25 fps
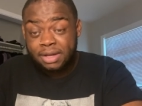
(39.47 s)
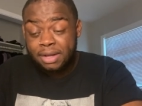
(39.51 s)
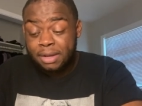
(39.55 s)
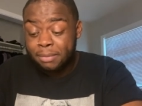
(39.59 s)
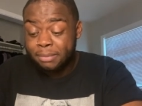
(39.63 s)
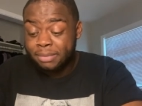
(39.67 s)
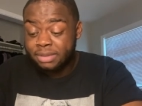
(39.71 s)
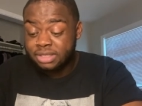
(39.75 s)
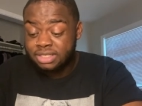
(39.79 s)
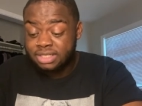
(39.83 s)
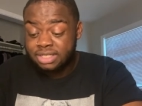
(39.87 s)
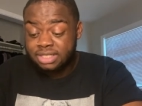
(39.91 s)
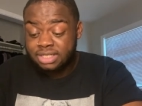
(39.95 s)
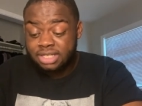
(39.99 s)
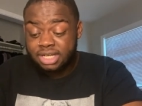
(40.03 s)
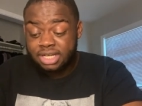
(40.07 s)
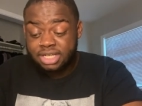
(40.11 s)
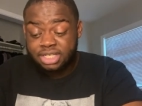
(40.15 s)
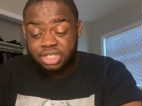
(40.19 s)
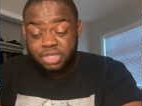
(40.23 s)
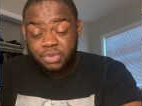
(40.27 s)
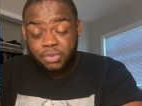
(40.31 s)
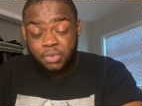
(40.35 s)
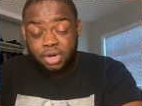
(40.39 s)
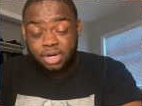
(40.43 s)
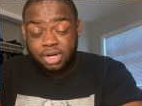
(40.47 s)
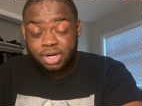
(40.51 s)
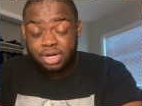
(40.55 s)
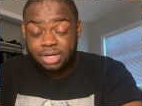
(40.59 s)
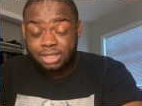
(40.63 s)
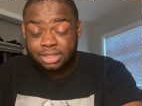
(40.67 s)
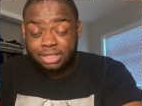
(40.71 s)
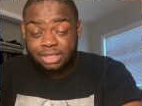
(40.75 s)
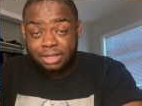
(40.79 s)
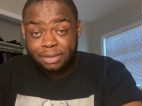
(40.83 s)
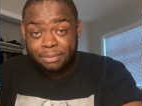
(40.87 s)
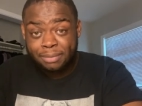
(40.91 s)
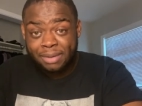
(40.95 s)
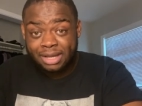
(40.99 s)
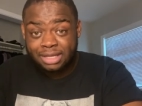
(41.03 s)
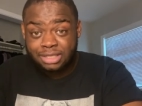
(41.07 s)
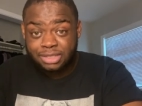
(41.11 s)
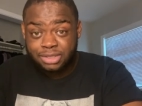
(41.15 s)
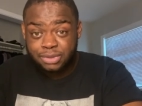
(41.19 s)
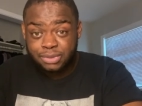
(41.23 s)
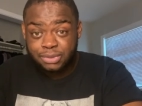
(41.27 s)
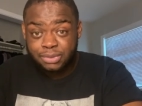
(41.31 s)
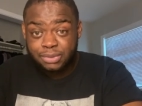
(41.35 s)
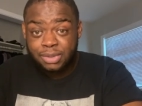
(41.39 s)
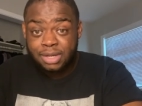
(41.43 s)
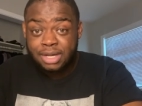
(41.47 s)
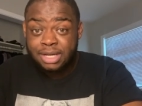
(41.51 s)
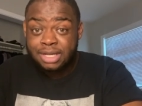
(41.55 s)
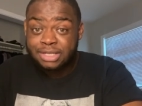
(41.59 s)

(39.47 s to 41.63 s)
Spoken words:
but she said she wanted her lick back too,